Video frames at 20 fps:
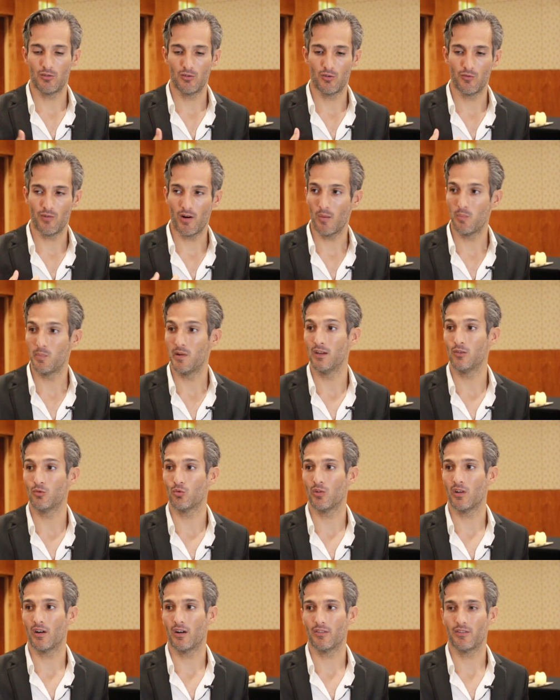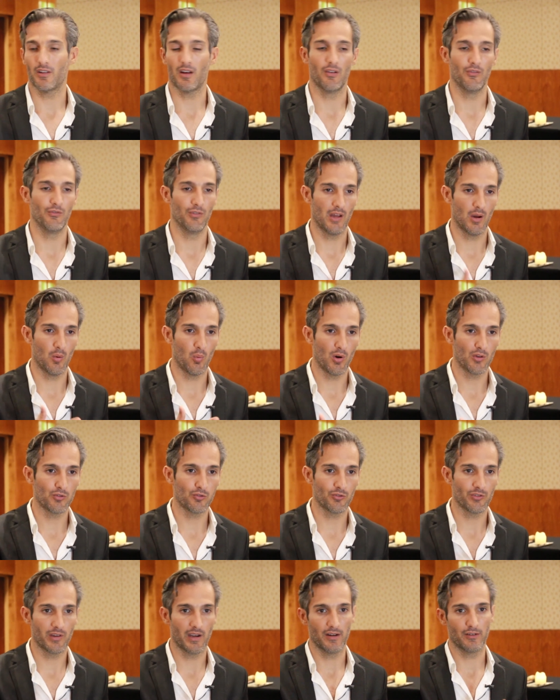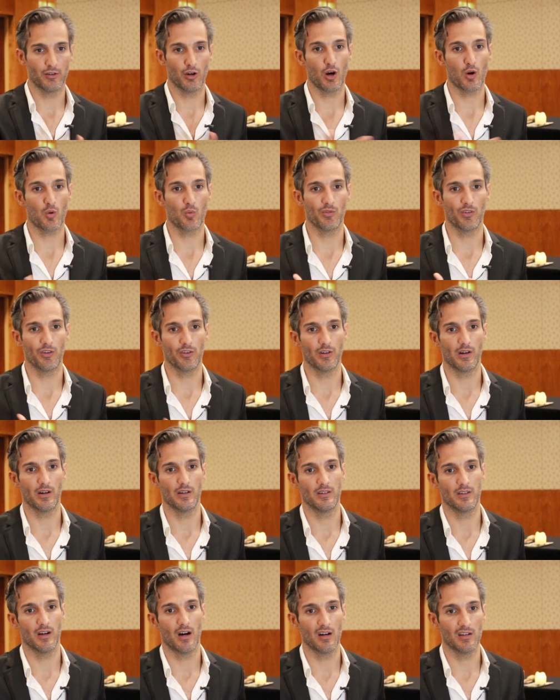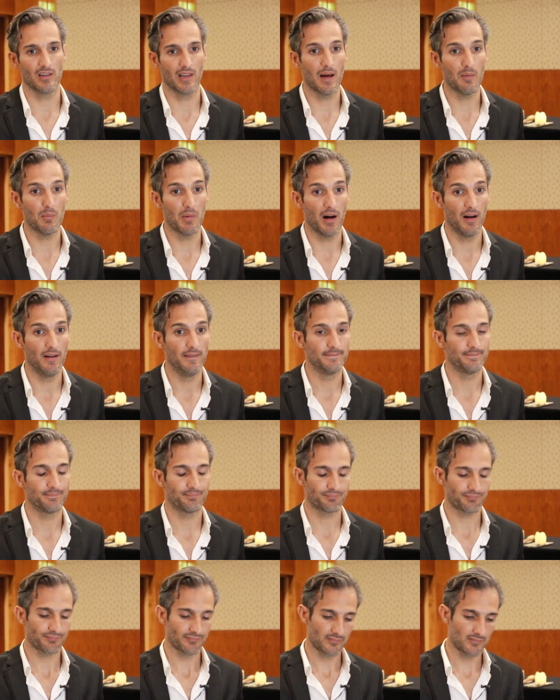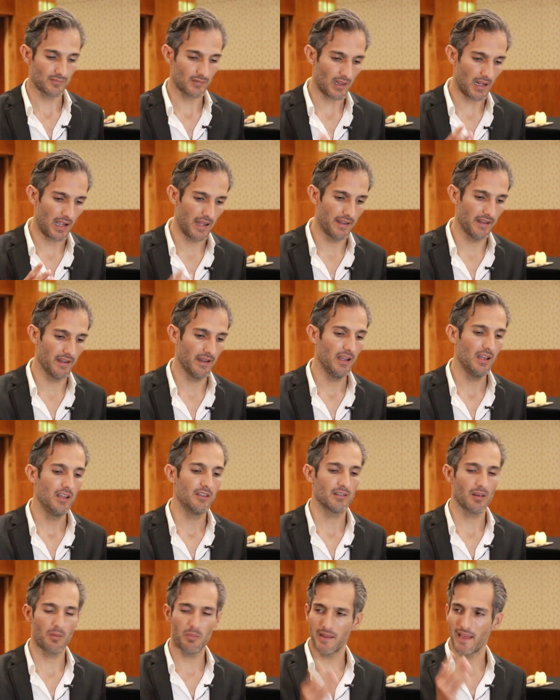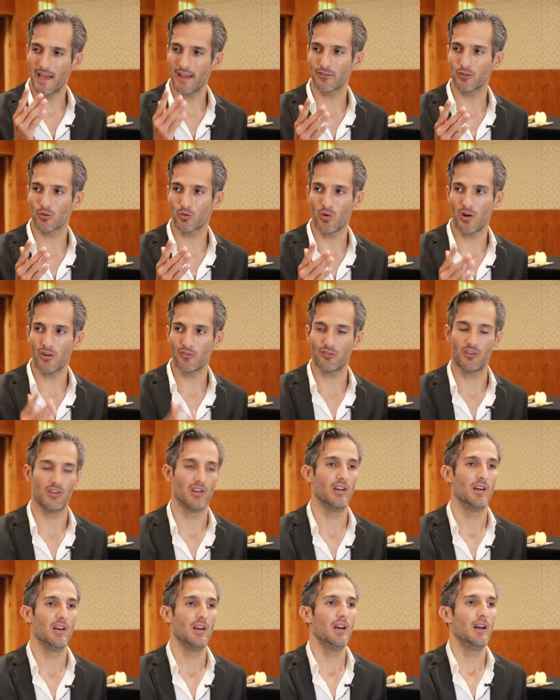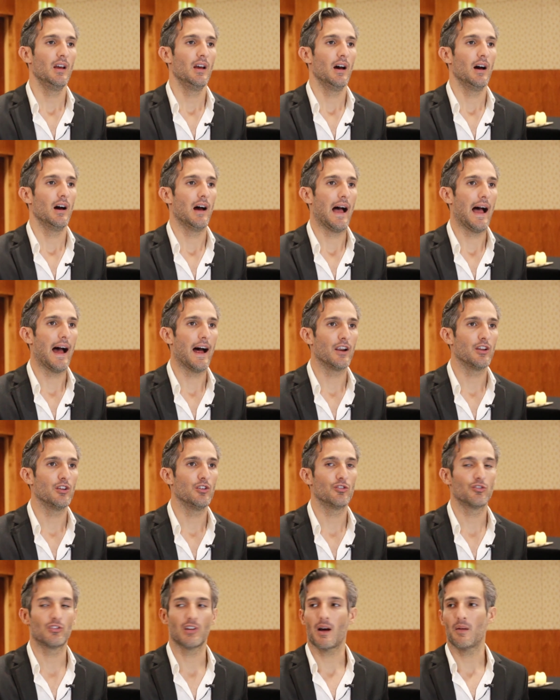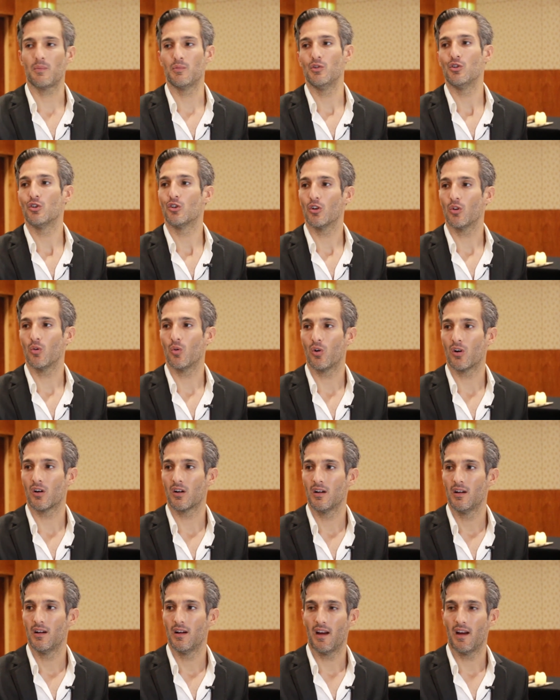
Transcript: develop peace within ourselves. I once was at a talk with the Dalai Lama, and somebody asked the question, how do you stop nuclear war?